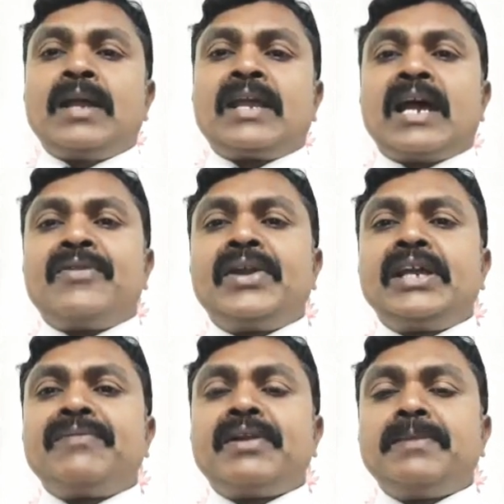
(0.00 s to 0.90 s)
gathering
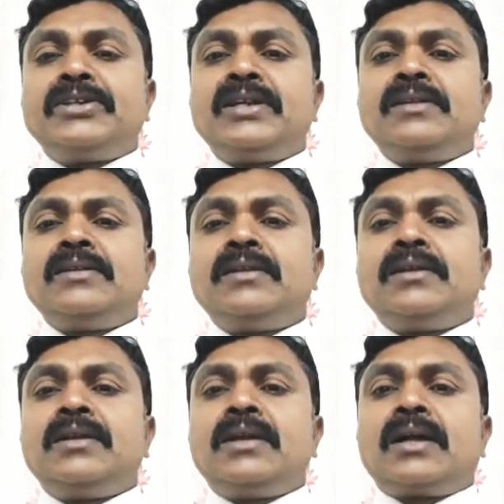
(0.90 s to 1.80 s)
information,
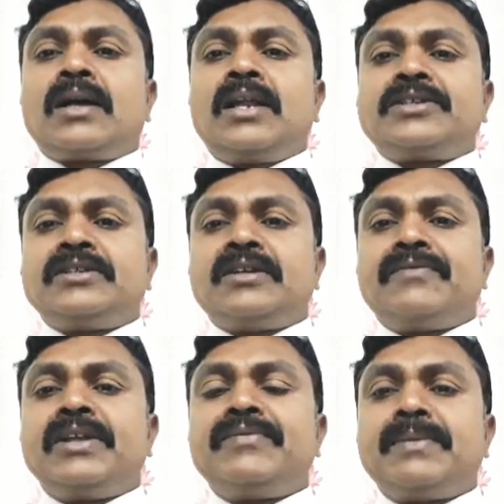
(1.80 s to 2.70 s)
collections of
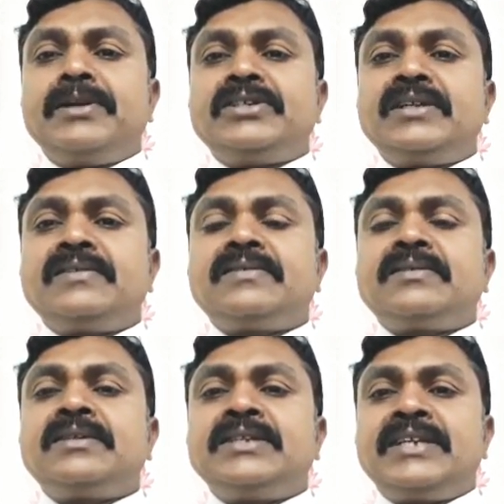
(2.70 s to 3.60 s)
the
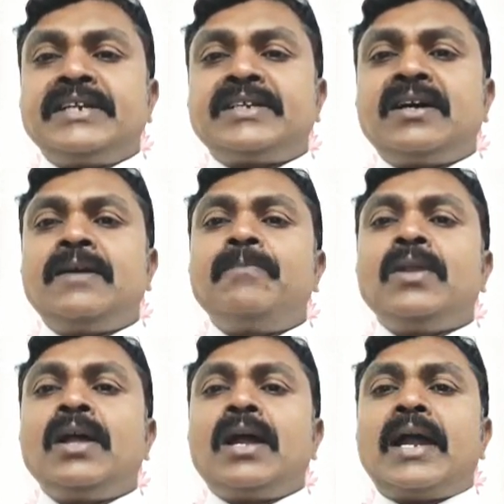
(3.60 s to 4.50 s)
informations, data,
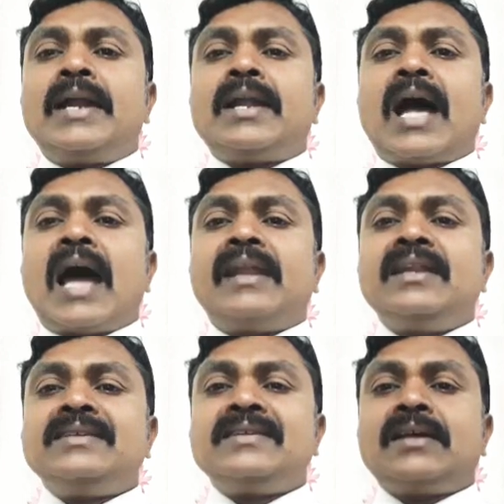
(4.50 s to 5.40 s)
and
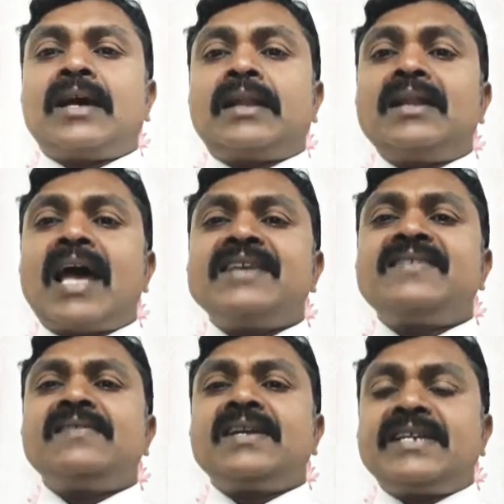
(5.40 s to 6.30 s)

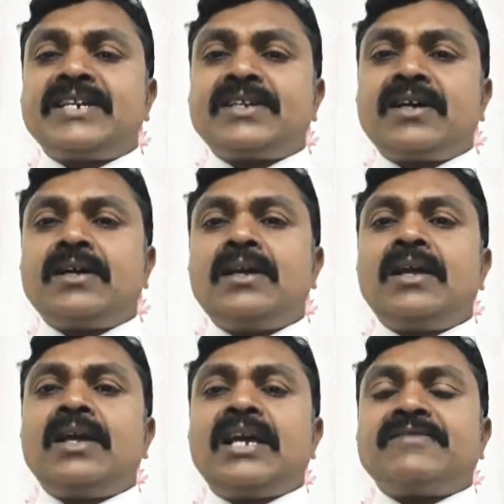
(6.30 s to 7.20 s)
analyzing the data
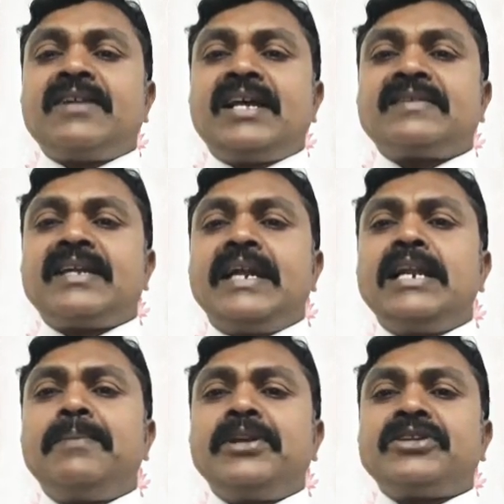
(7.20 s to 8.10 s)
as well as
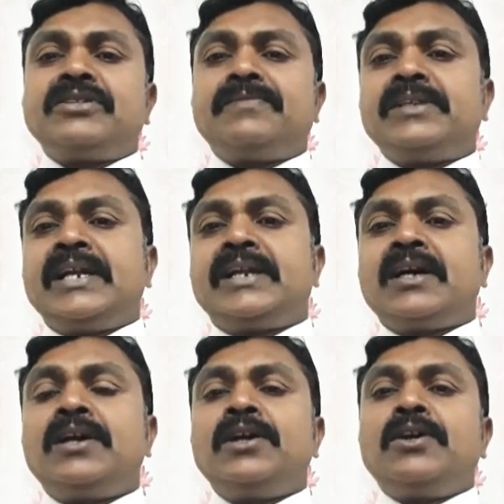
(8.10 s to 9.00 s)
interpretations of the
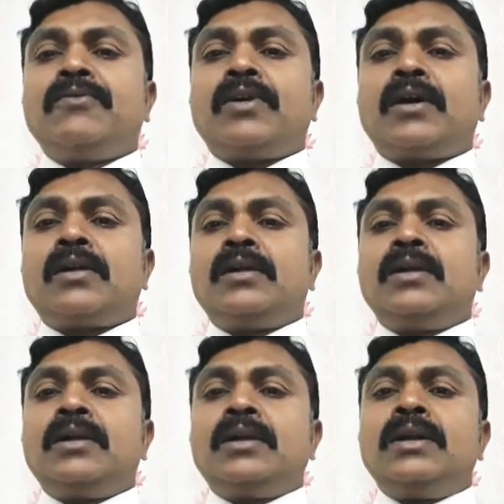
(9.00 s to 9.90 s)
data for
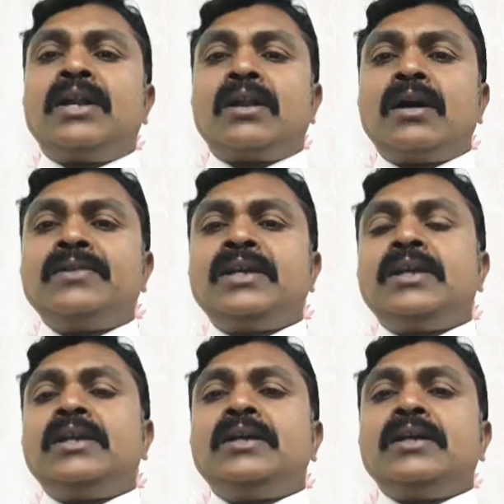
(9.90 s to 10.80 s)
draw
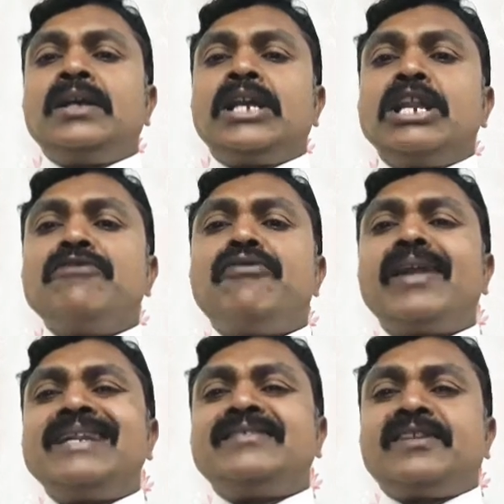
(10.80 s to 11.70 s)
the
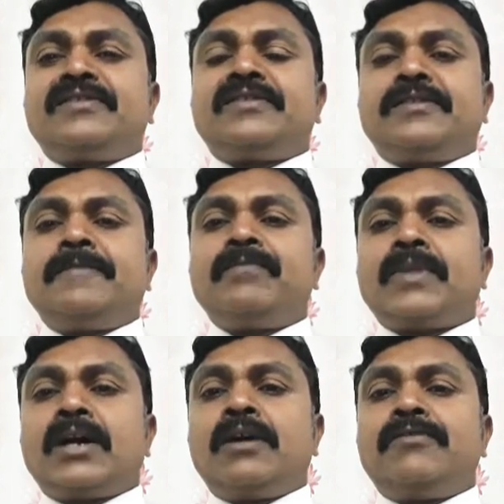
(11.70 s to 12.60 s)
inferences
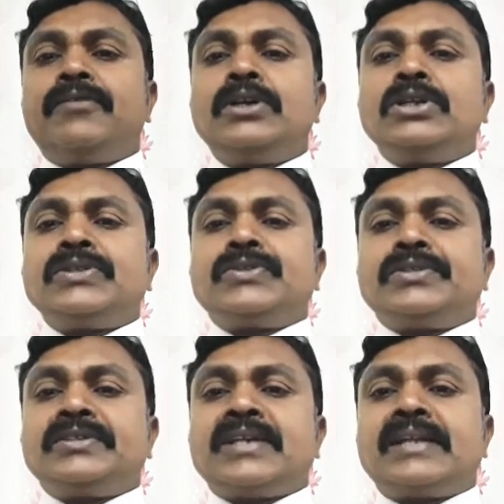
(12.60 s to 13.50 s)
of
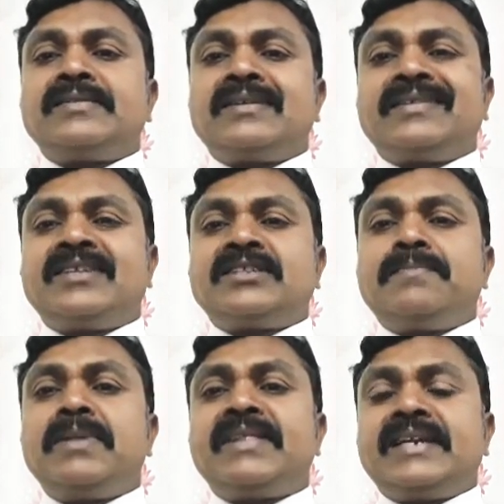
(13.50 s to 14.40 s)
social science
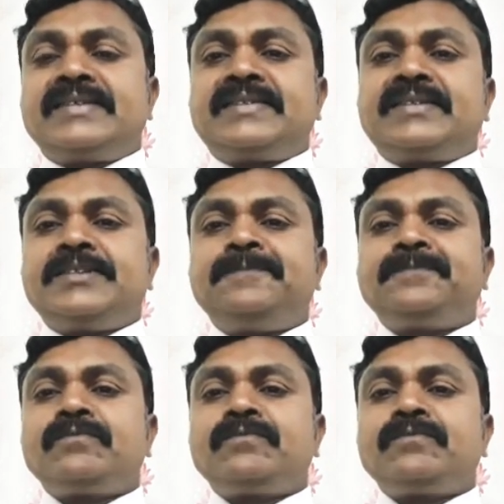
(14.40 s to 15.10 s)
research methods.